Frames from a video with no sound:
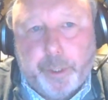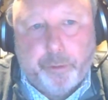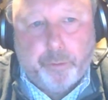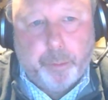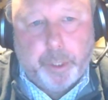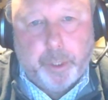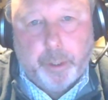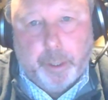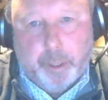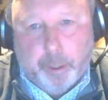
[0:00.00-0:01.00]
we
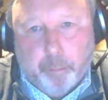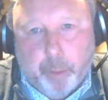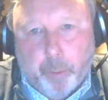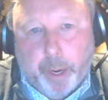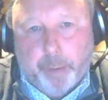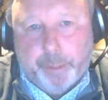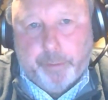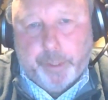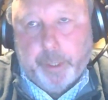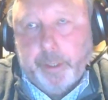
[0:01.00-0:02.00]
distributed by way of
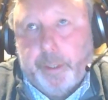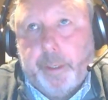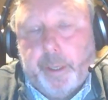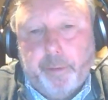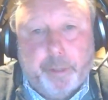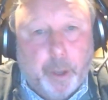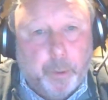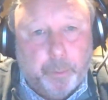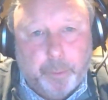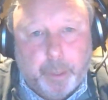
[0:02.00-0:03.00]
dividend, even
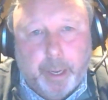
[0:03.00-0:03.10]
though